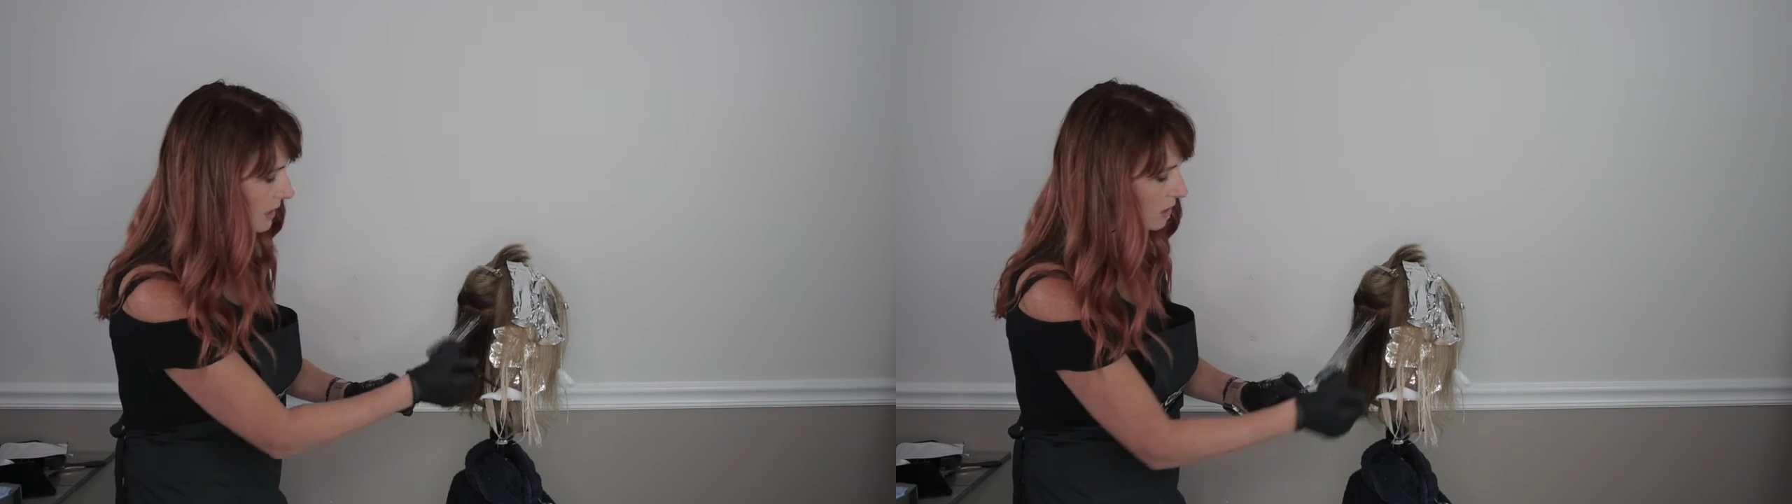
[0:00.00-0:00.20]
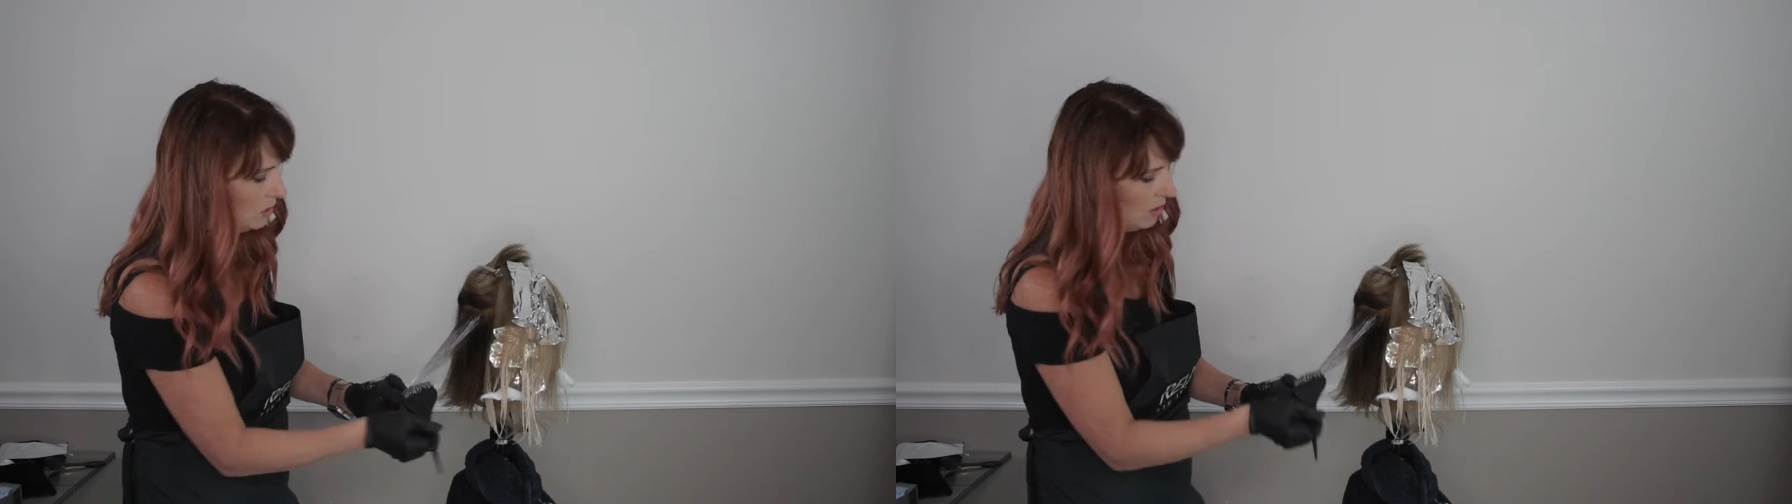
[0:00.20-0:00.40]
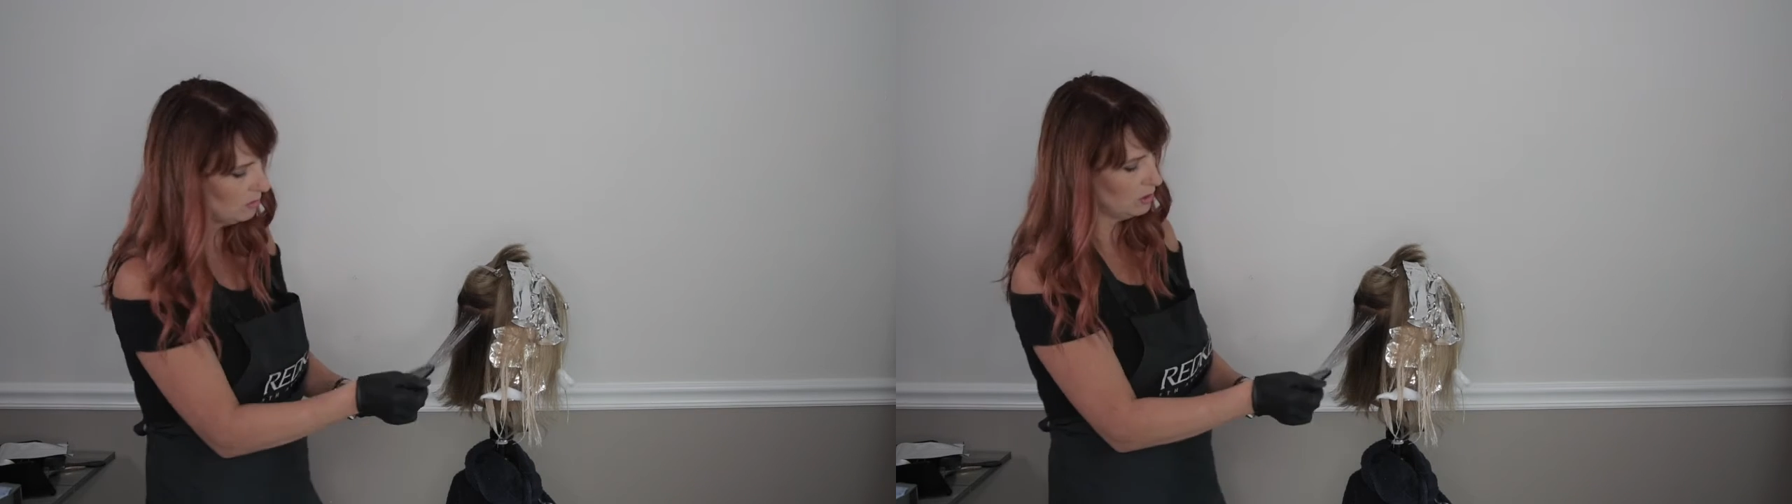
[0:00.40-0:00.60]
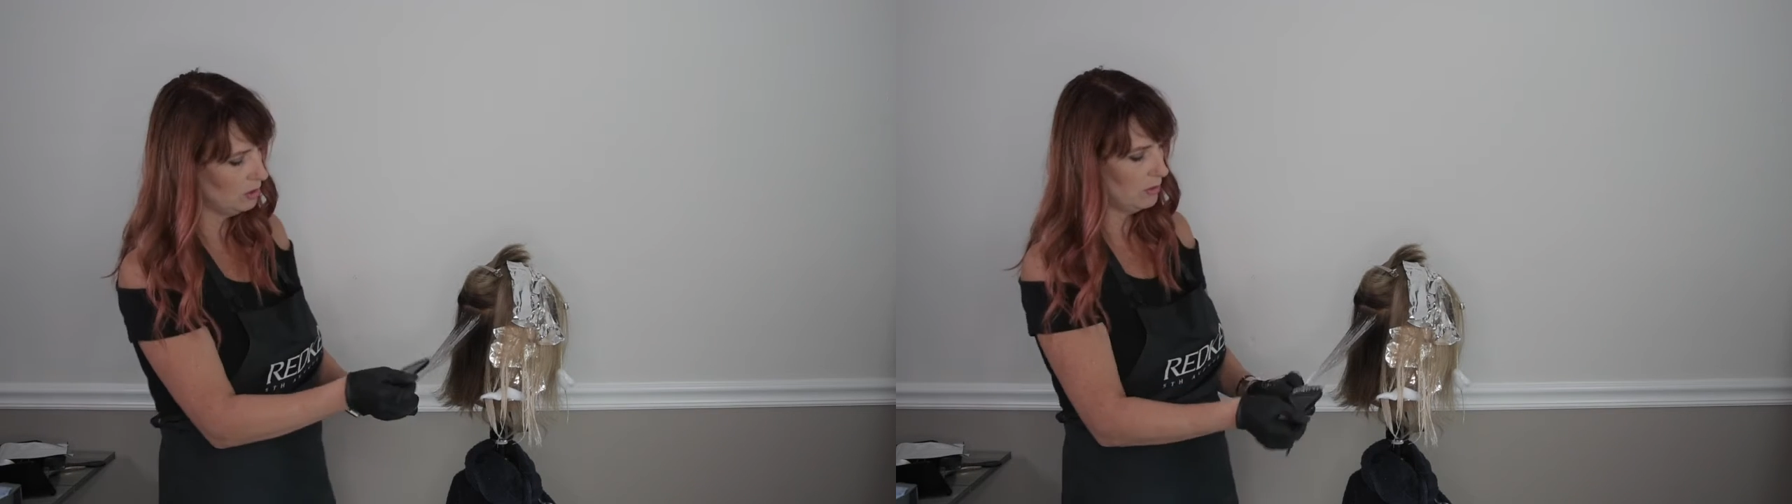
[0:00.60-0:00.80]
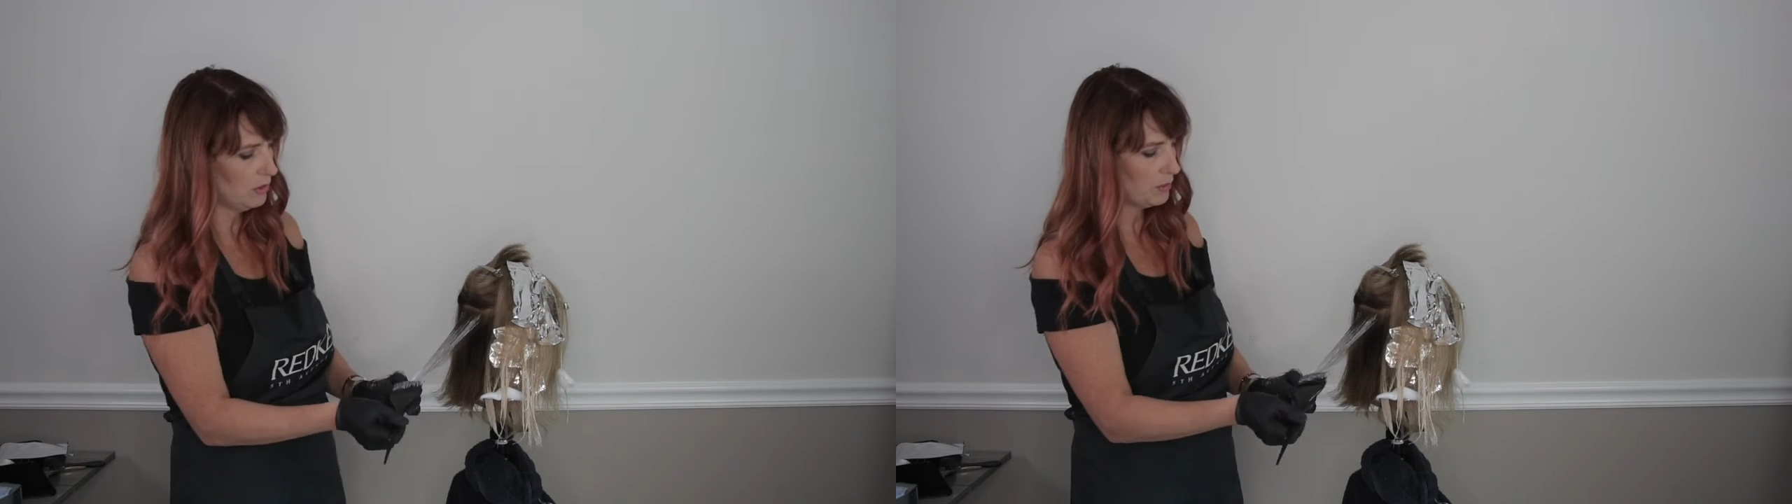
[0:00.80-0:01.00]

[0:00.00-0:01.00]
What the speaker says: to zone 2 and